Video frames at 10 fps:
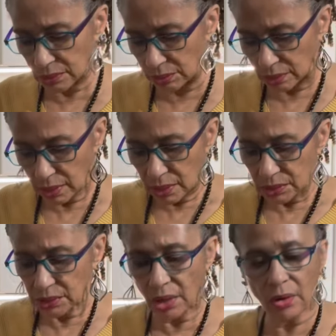cook.
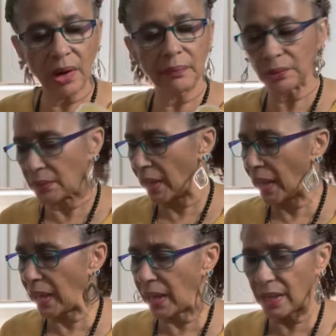So I'm gonna
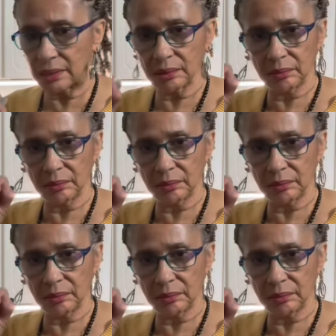add